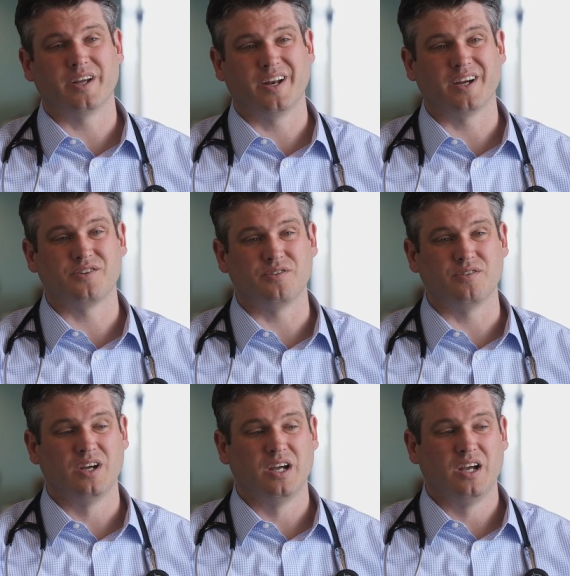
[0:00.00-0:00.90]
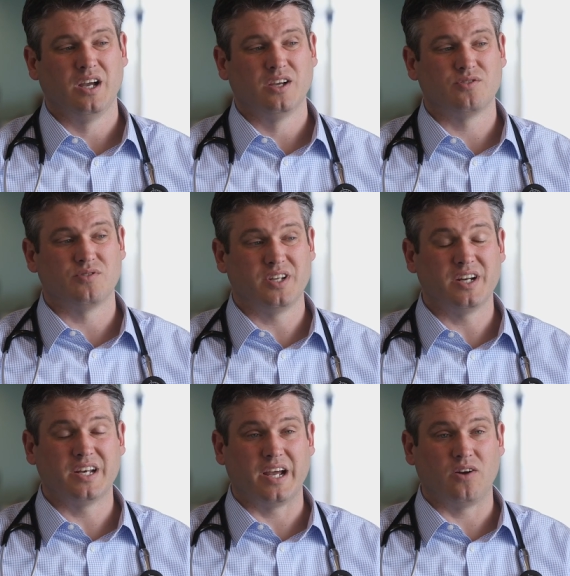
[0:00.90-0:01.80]
to connect to. So
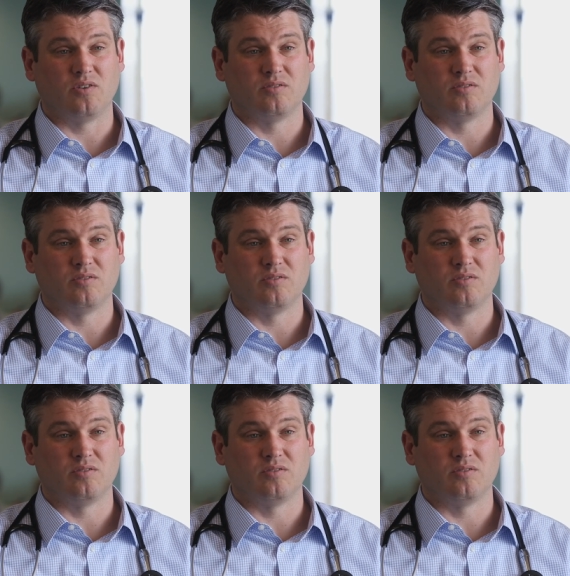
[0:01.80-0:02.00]
sitting down,